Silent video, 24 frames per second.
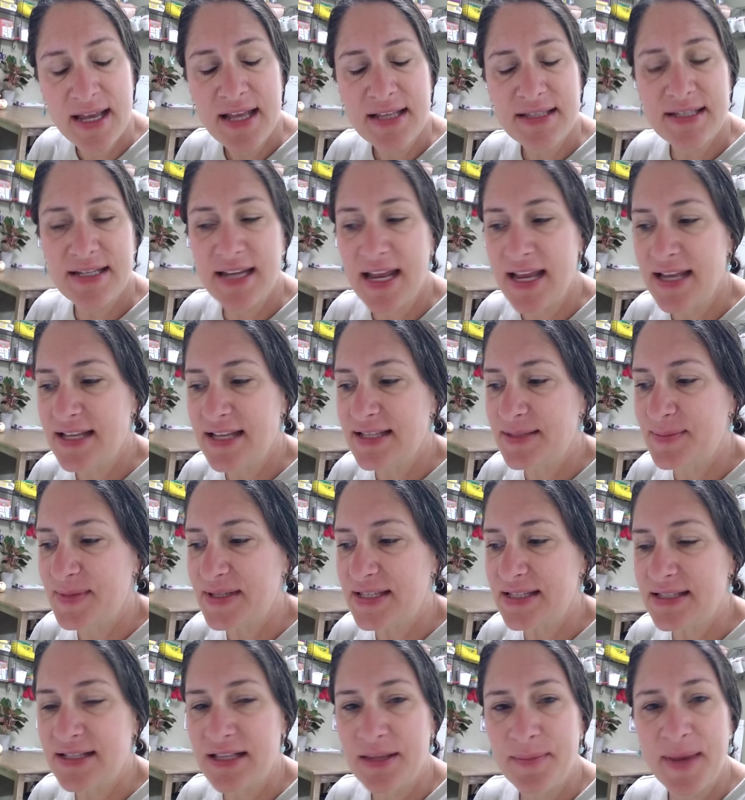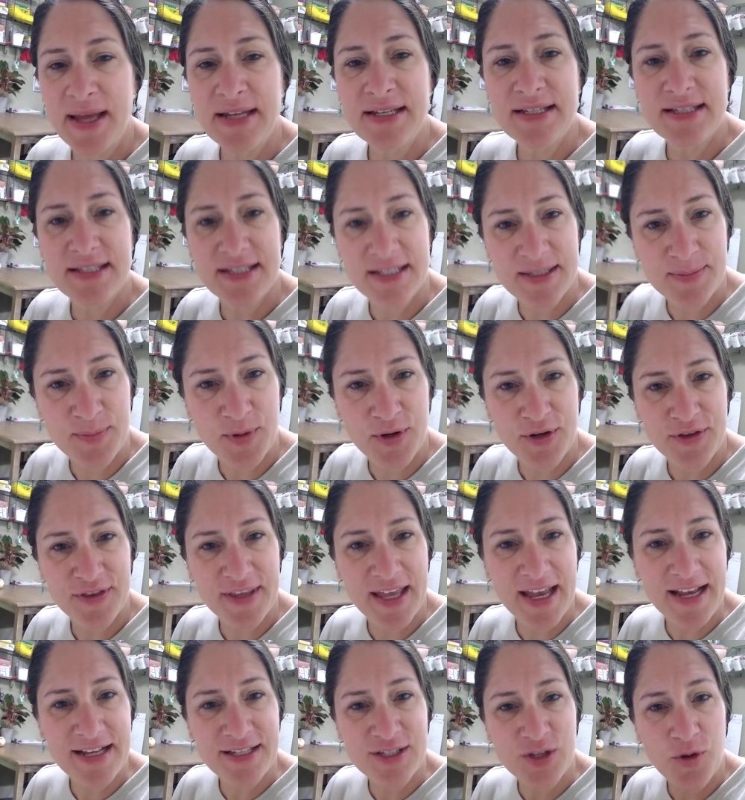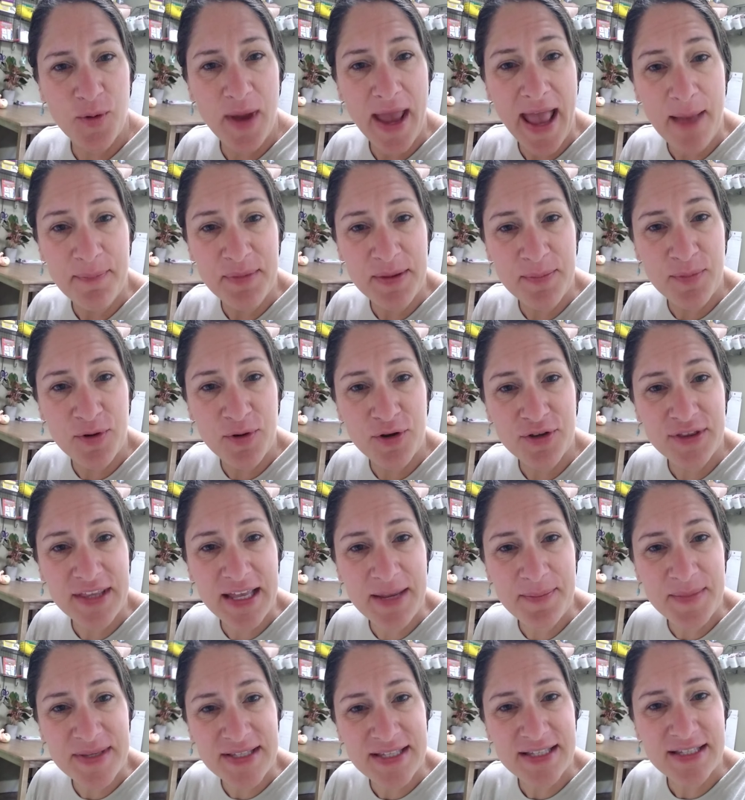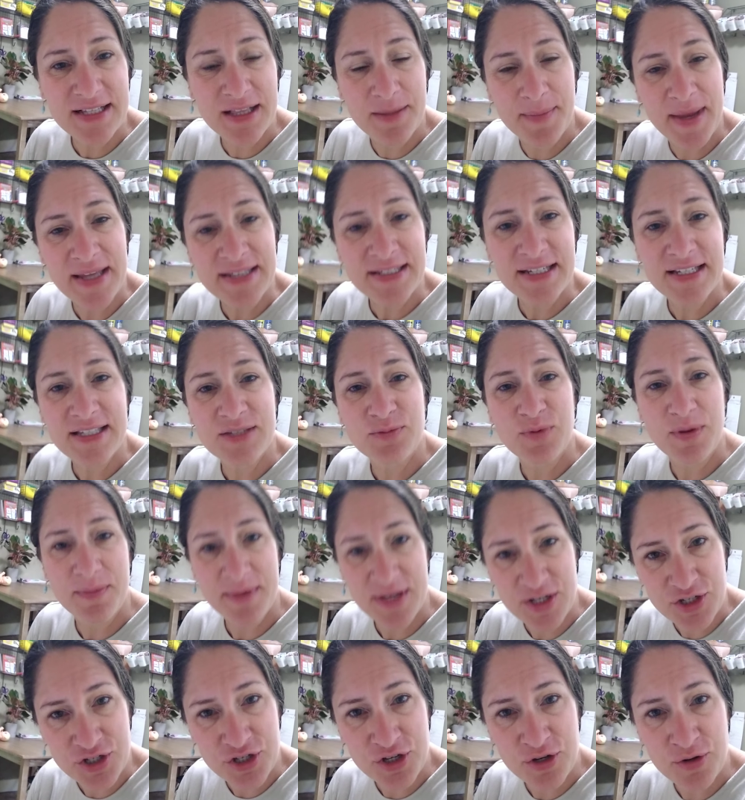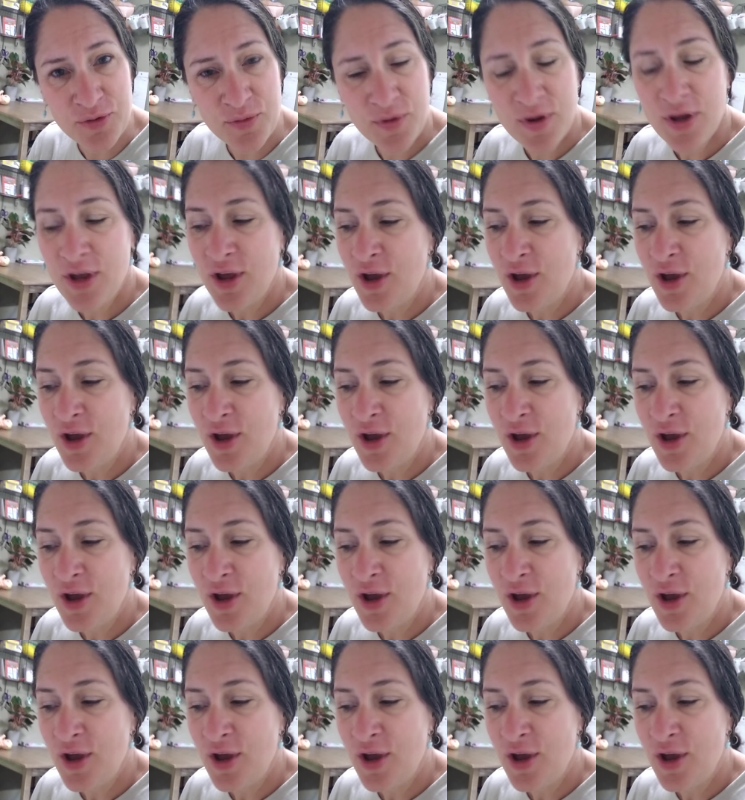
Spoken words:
Today is Mrs. Clementis's birthday, so happy birthday, Mrs. Clementis. We miss you.